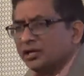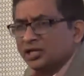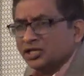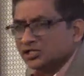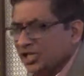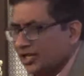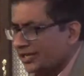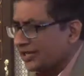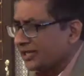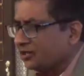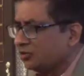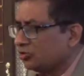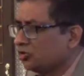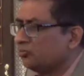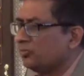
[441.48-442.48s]
sorry,
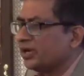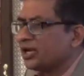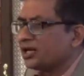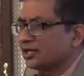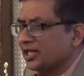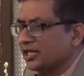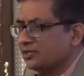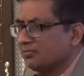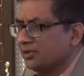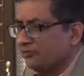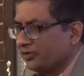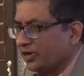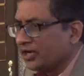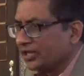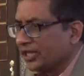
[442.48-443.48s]
you may not like me
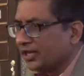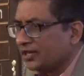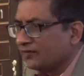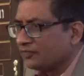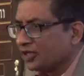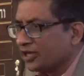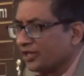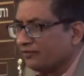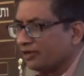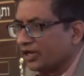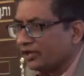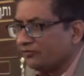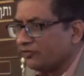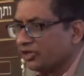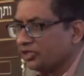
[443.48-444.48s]
at the end of the day when
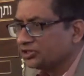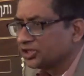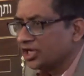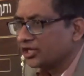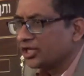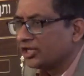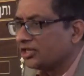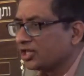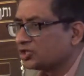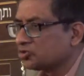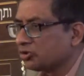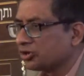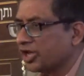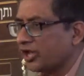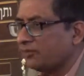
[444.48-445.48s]
I finish talking. That's
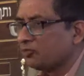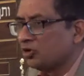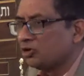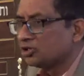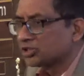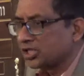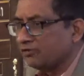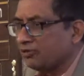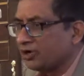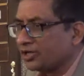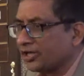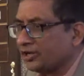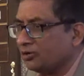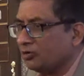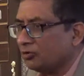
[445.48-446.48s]
okay. I'm going to say what
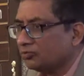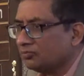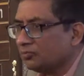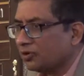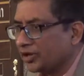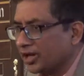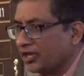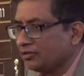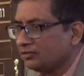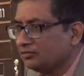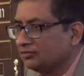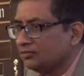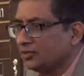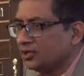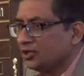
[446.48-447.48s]
I know. Okay.
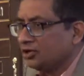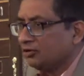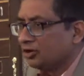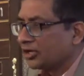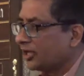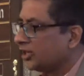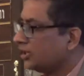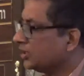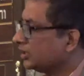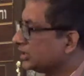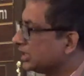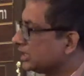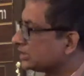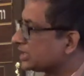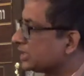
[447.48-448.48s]
Okay,
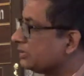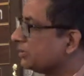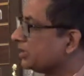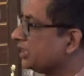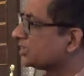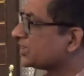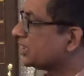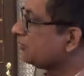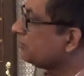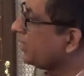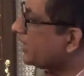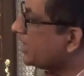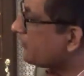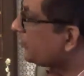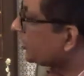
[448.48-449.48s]
see, he said
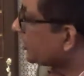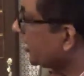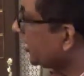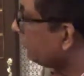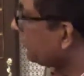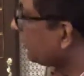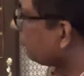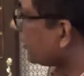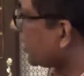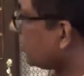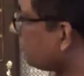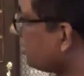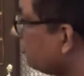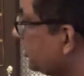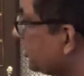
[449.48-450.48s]
many of the time the
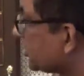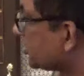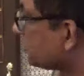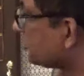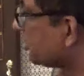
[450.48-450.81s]
problem is